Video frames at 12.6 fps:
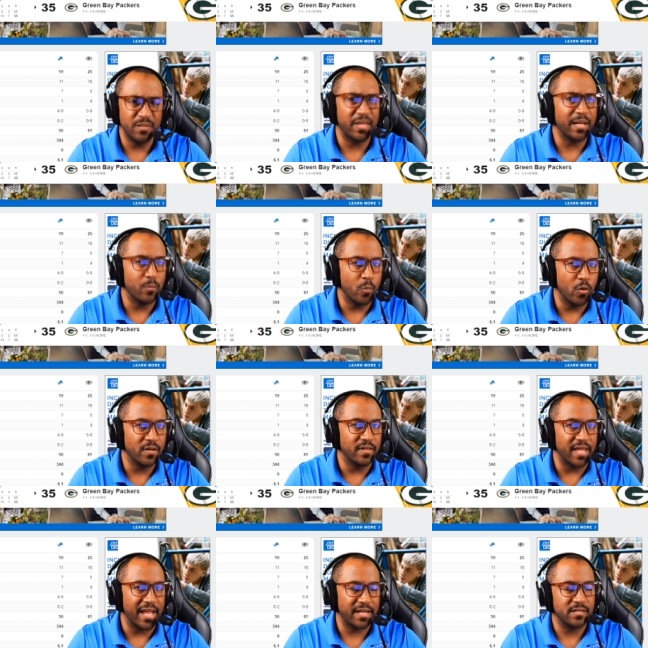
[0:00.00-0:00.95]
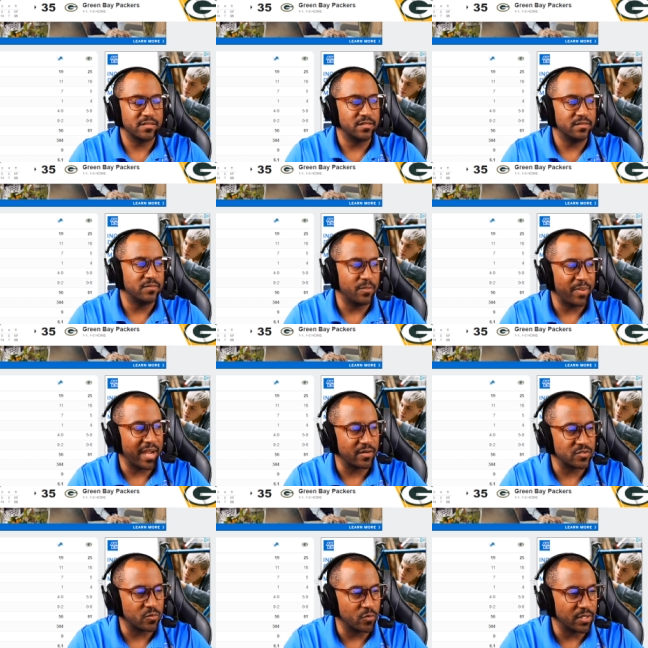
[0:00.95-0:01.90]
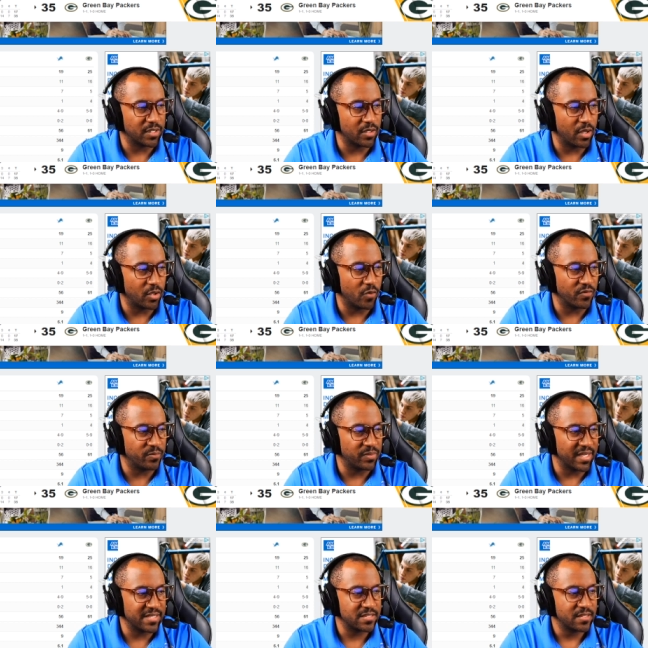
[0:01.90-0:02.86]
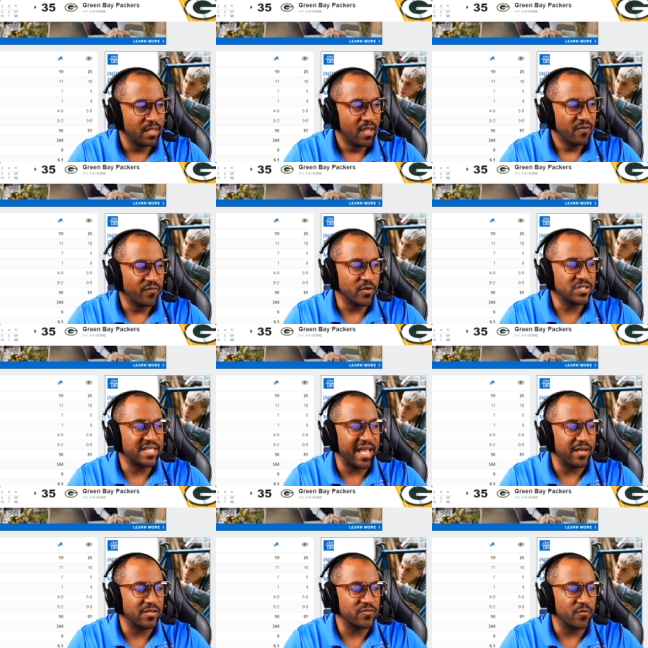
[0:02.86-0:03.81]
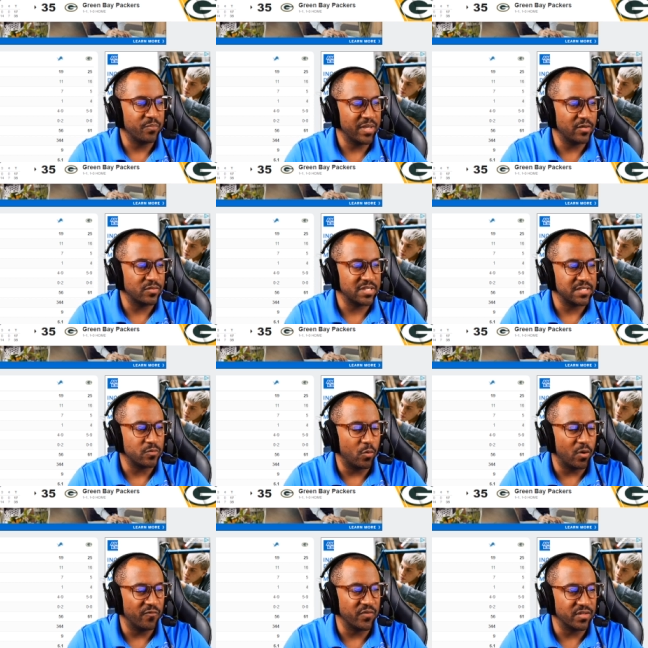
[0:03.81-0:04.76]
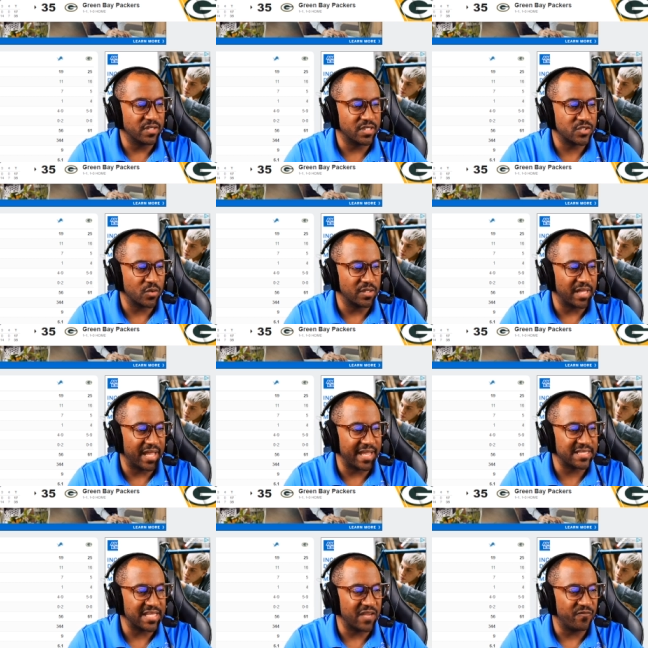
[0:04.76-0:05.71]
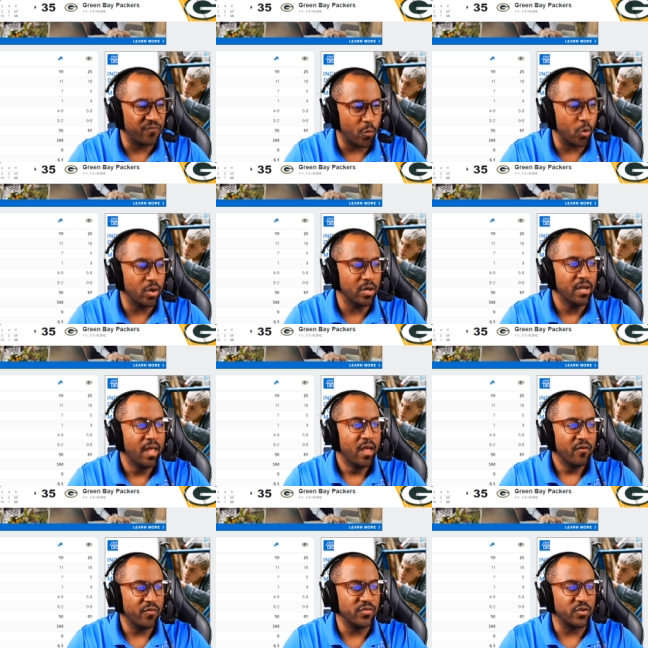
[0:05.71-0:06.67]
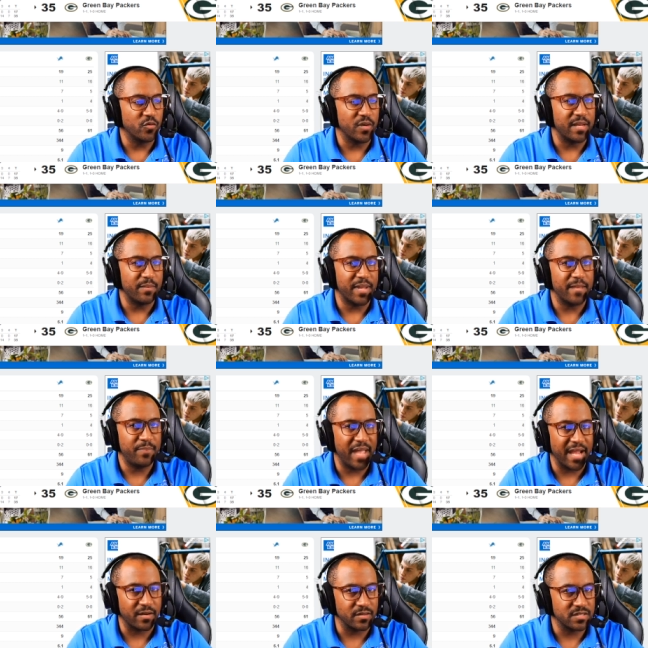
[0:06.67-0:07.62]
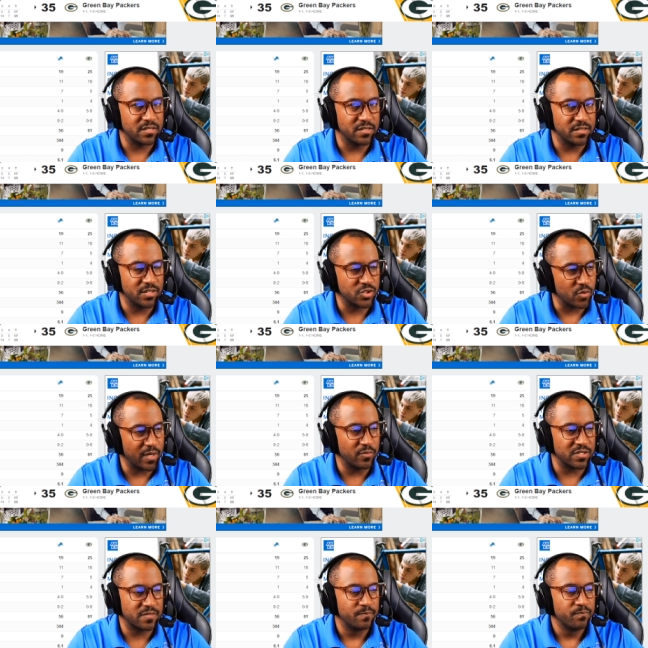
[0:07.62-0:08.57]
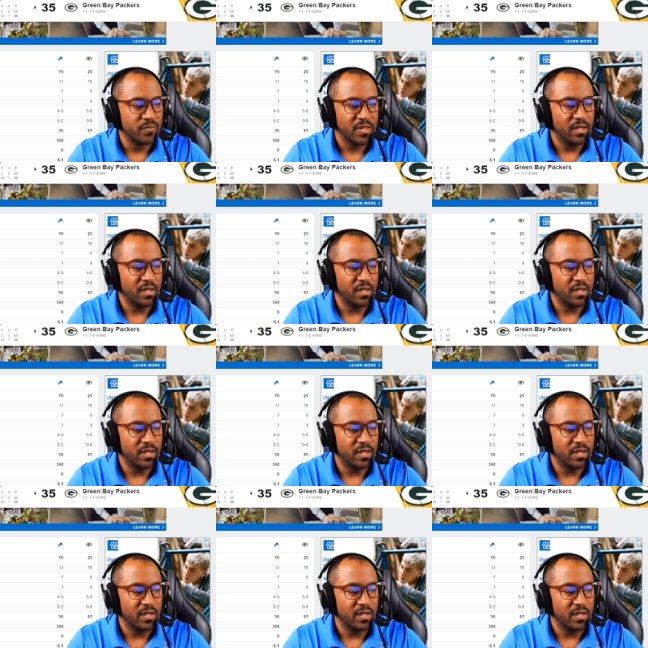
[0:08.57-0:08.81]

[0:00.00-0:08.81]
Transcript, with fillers: Seemed like more than that because the, the Packers were running all over the place. First downs from penalties, one for the Detroit Lions and four for the Green Bay Packers. The Detroit was